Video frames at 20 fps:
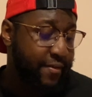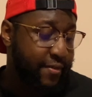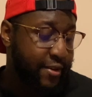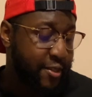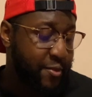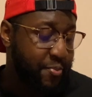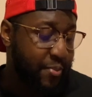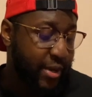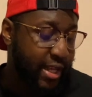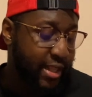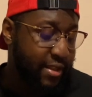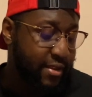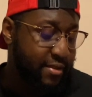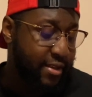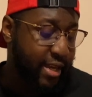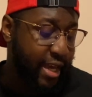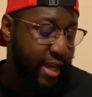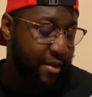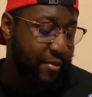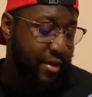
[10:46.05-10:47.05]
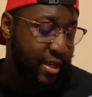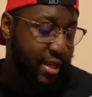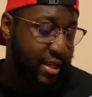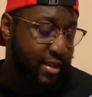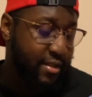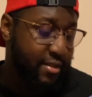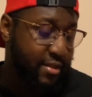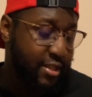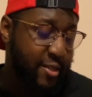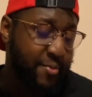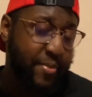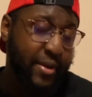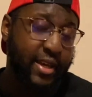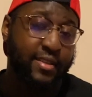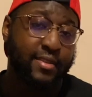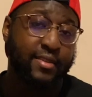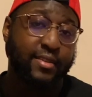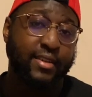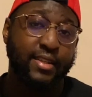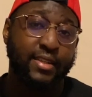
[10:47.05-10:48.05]
explain this game is it's
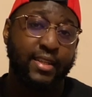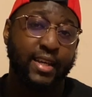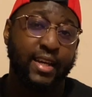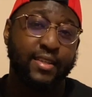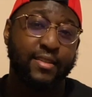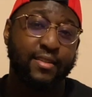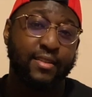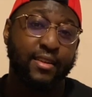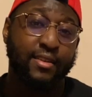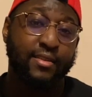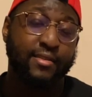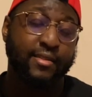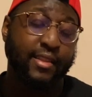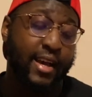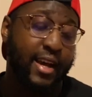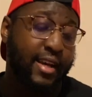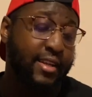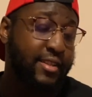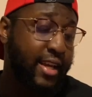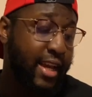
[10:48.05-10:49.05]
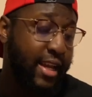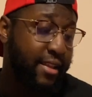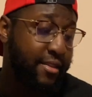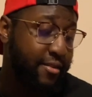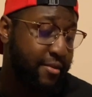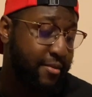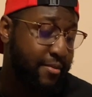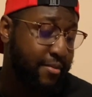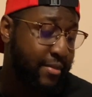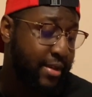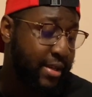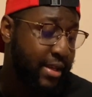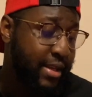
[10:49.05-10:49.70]
basically Destiny / Anthem,